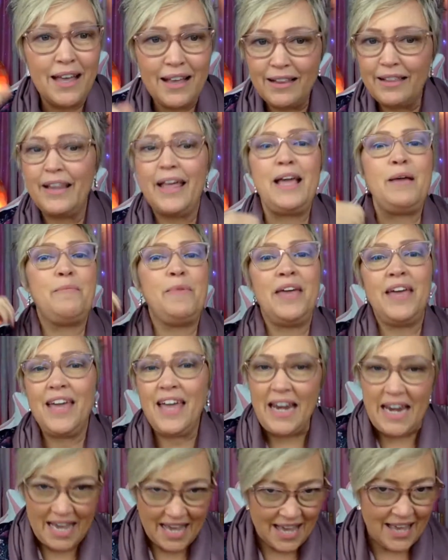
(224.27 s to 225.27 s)
claim it,
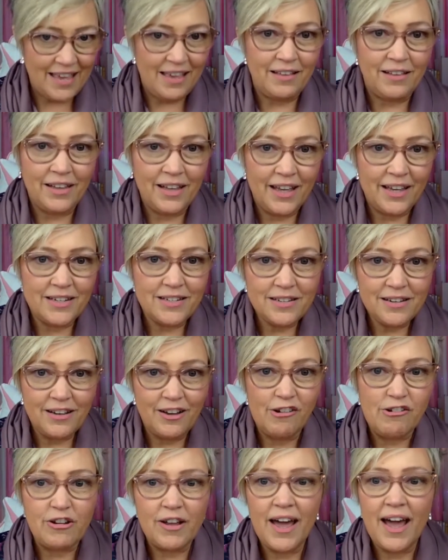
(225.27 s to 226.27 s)
and heal it.
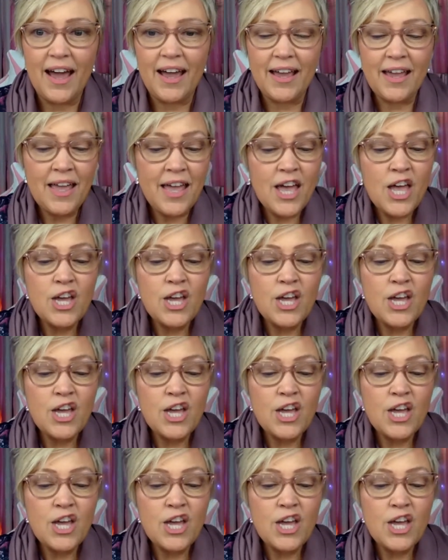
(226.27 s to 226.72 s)
Okay.